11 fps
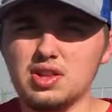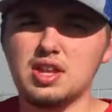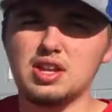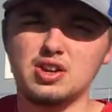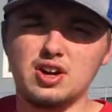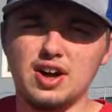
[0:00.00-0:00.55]
and
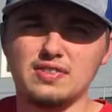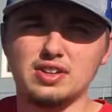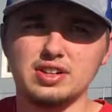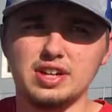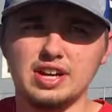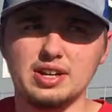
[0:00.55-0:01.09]
then you'll have to
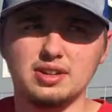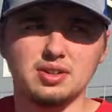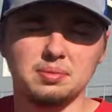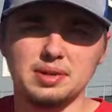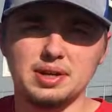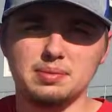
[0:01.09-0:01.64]
align it
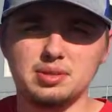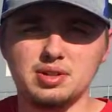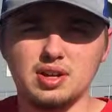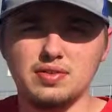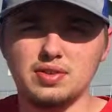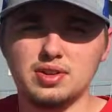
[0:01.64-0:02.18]
sometimes
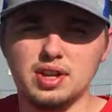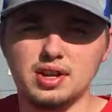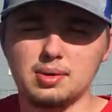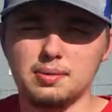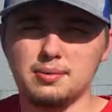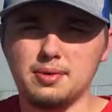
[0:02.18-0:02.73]
if you take
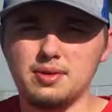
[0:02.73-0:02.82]
your